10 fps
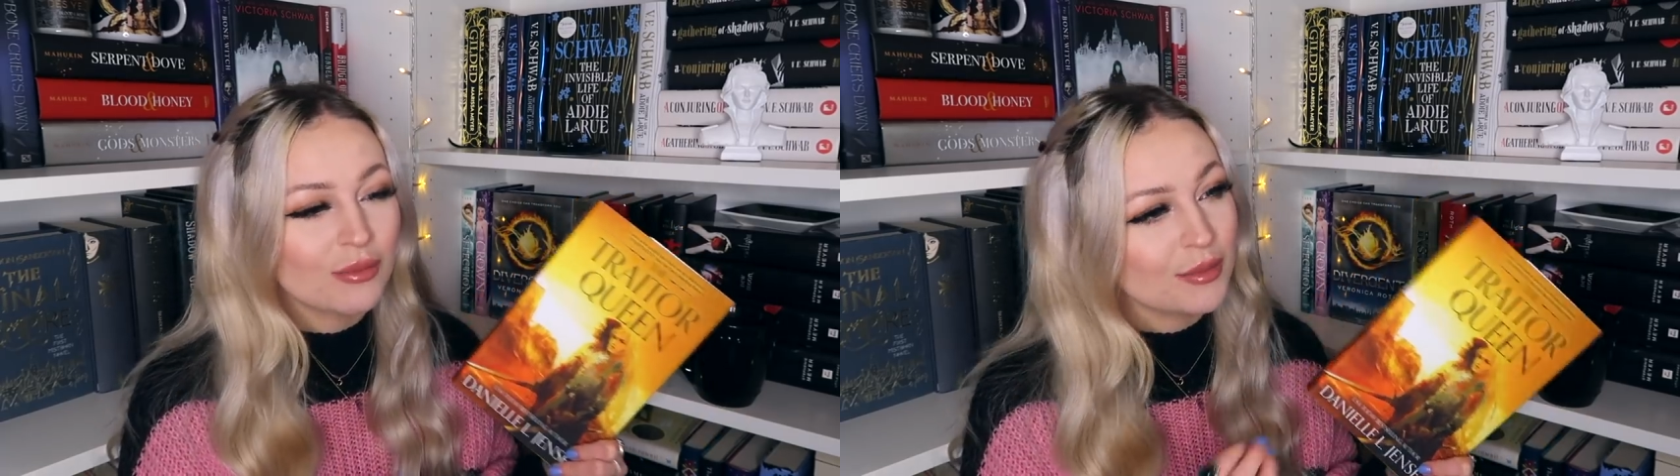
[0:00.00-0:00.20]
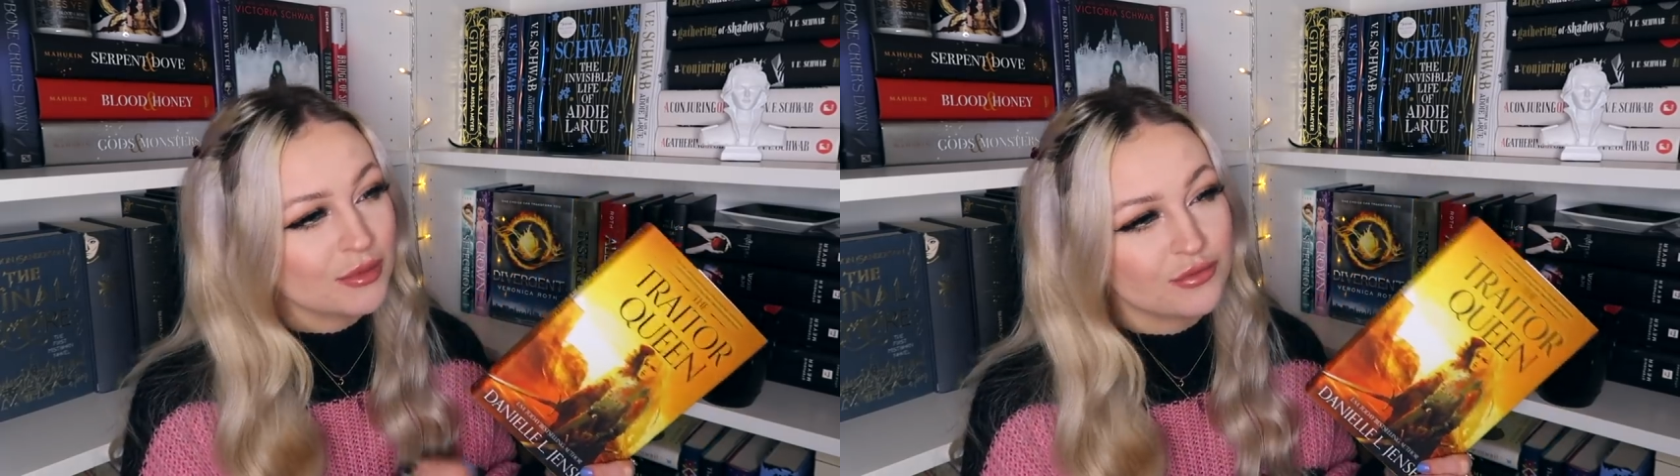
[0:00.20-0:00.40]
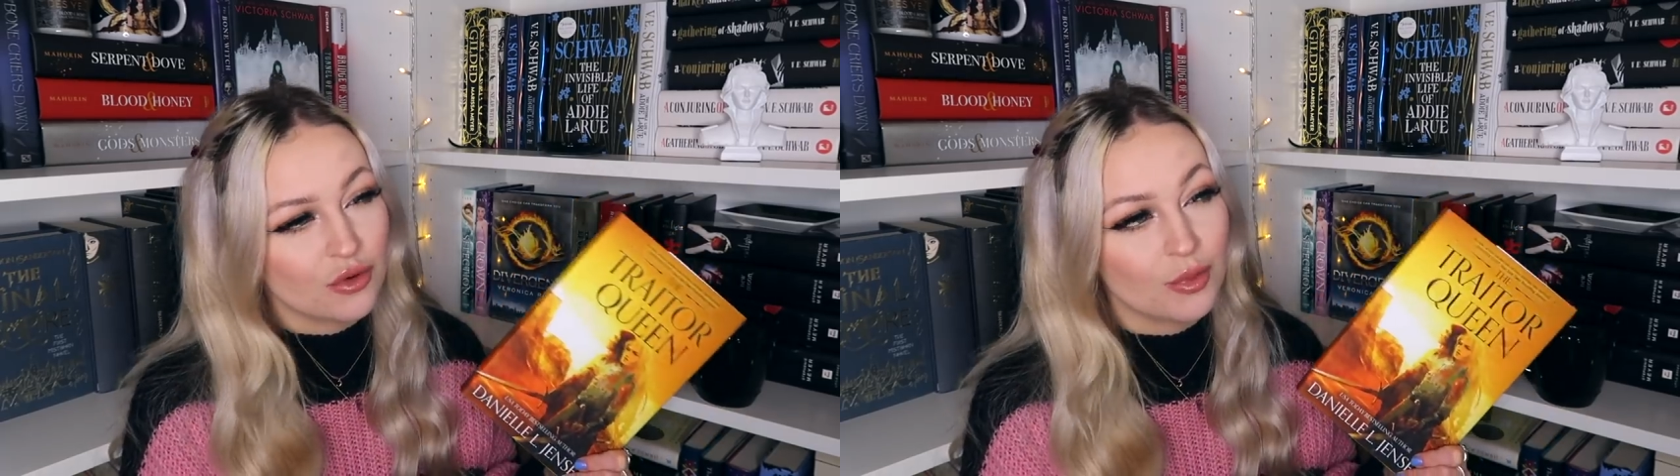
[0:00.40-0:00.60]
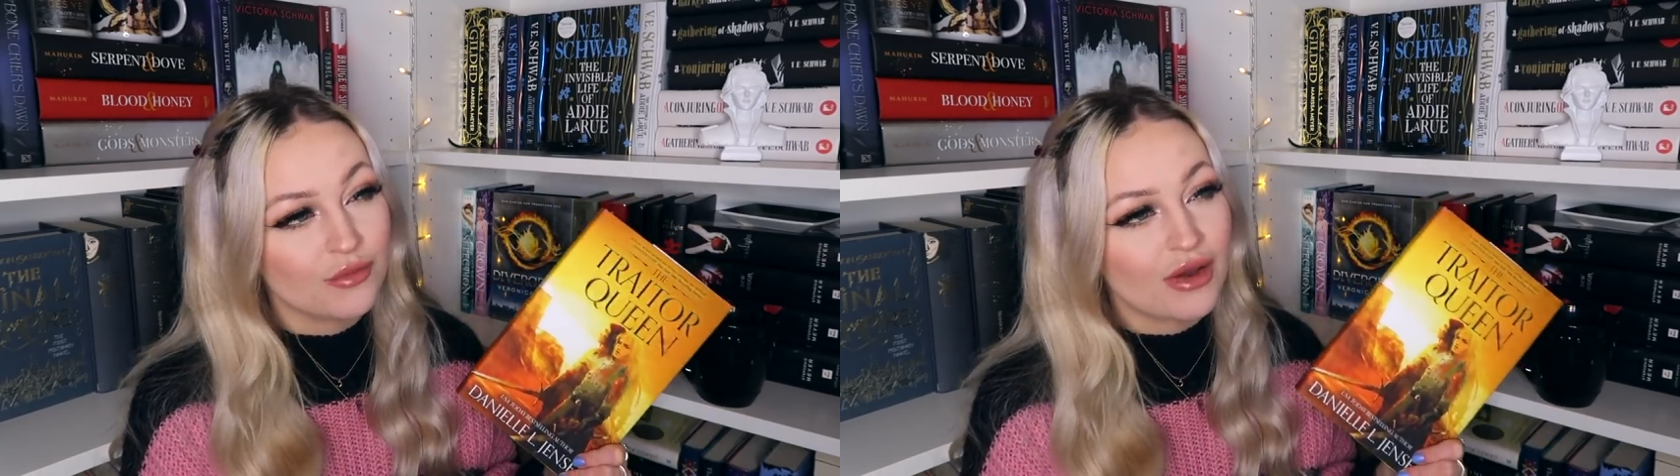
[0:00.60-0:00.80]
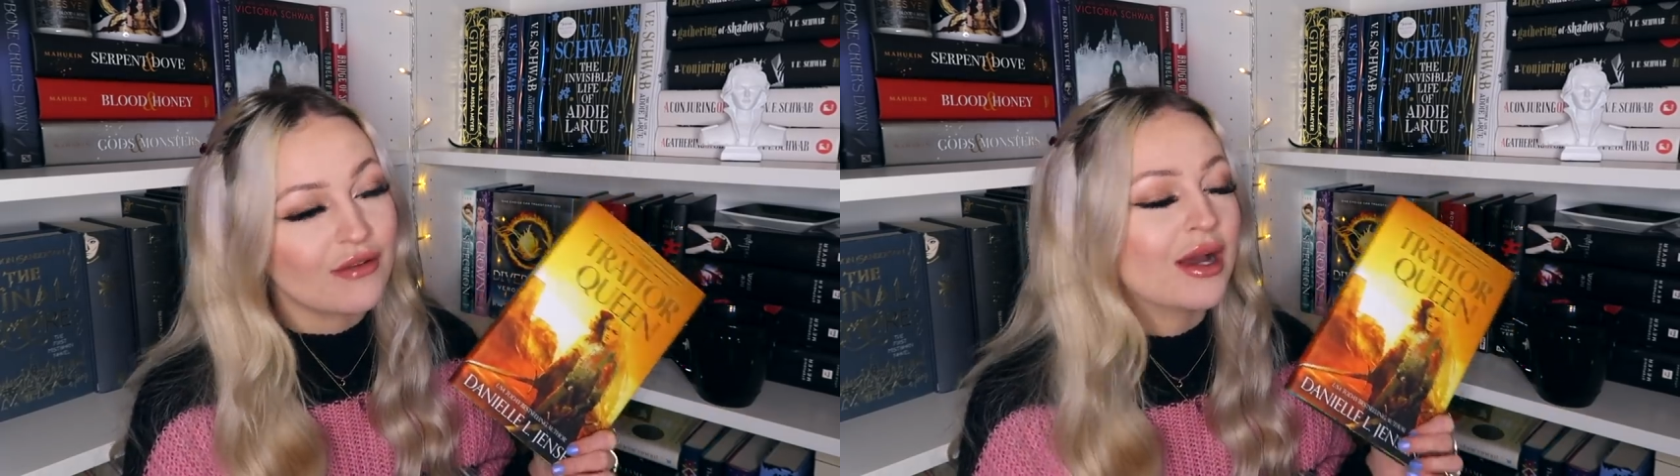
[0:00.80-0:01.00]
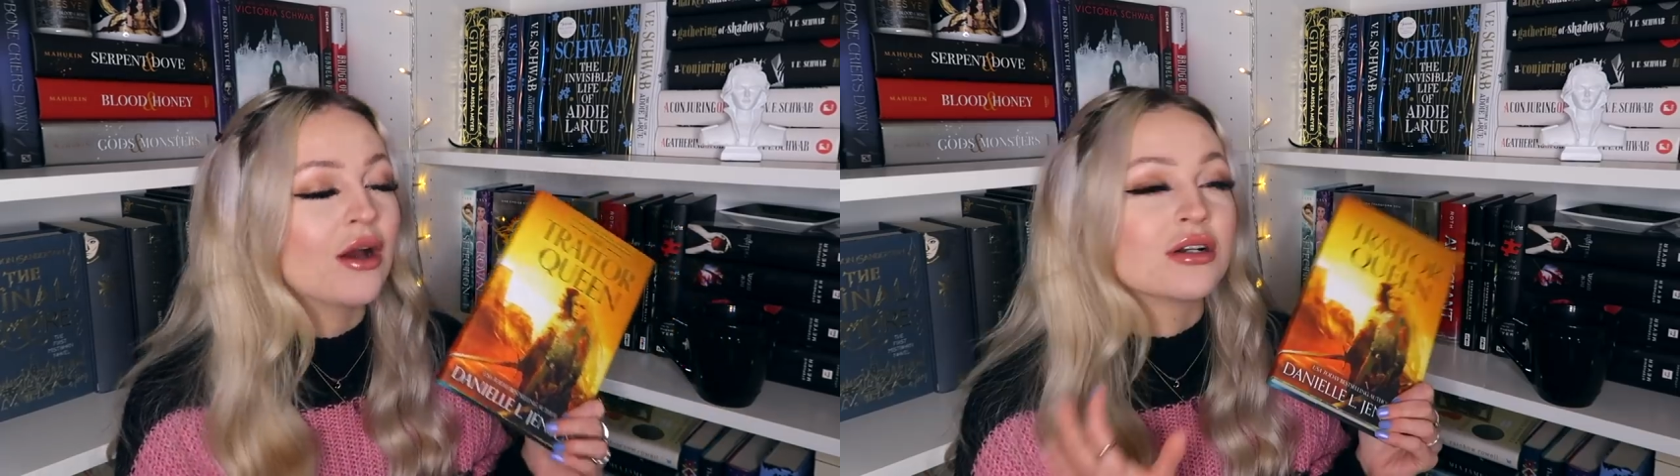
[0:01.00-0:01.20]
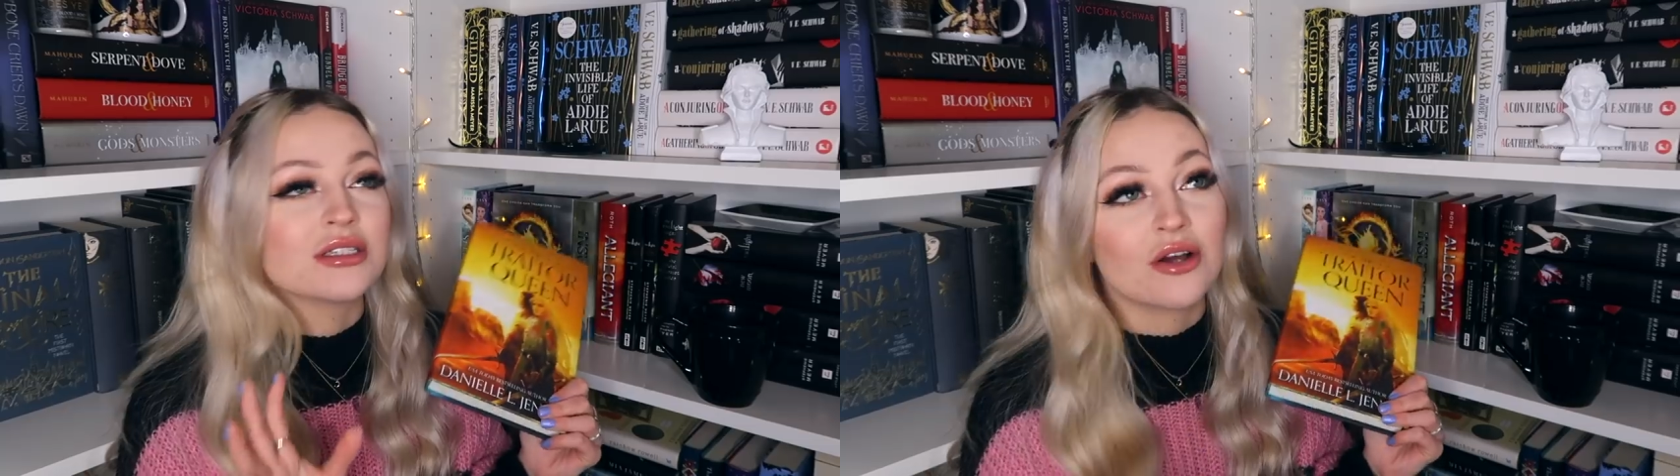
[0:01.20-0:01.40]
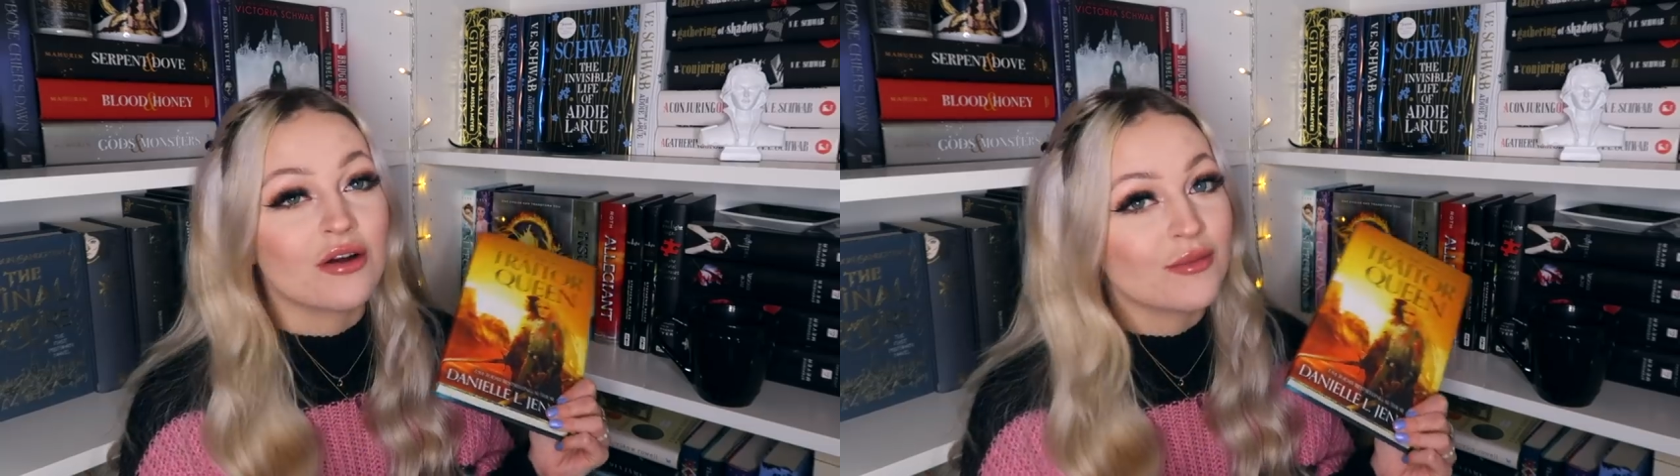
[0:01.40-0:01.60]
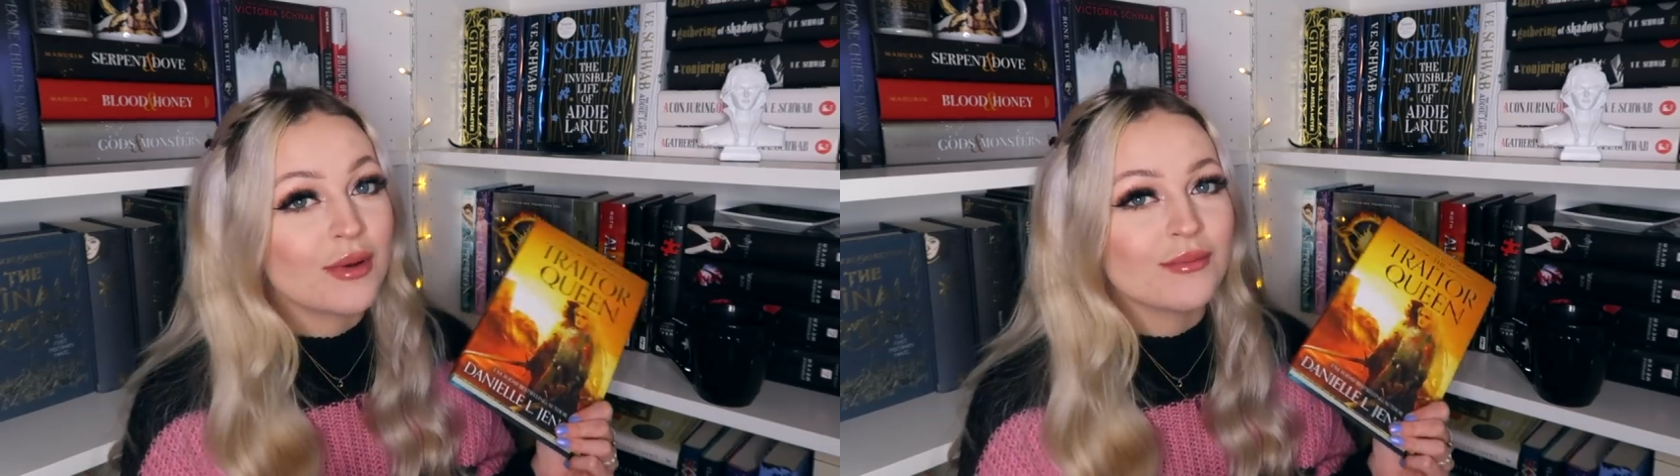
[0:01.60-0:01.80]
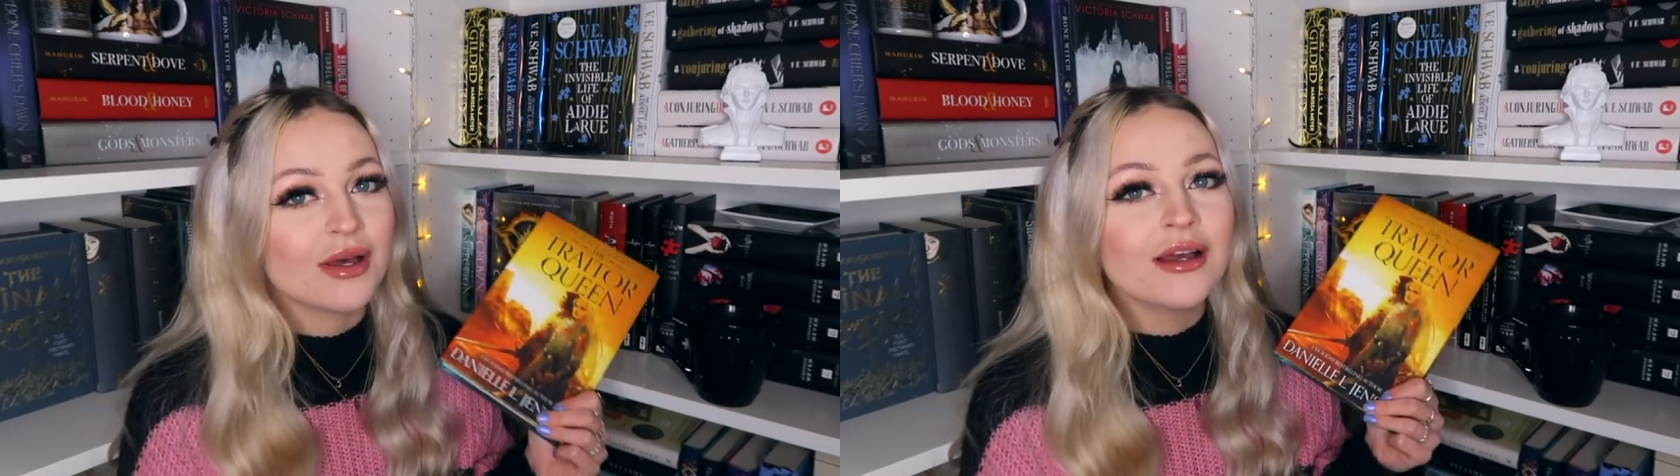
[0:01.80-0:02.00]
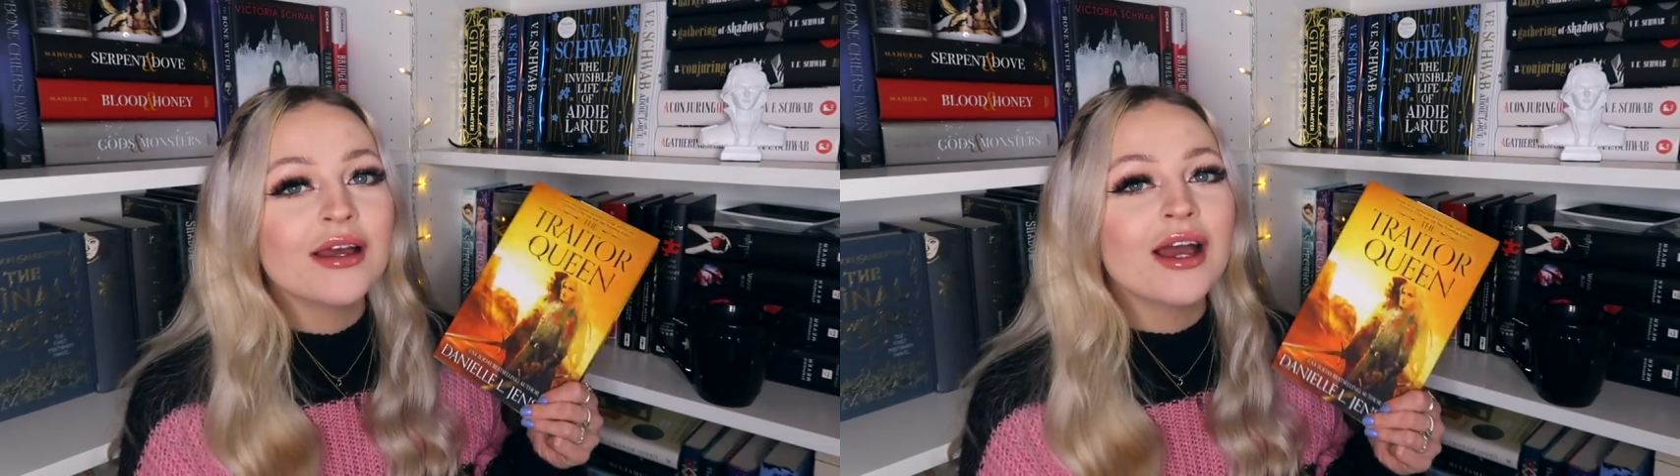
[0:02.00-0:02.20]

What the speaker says: or maybe it was 4.5. I honestly can't remember.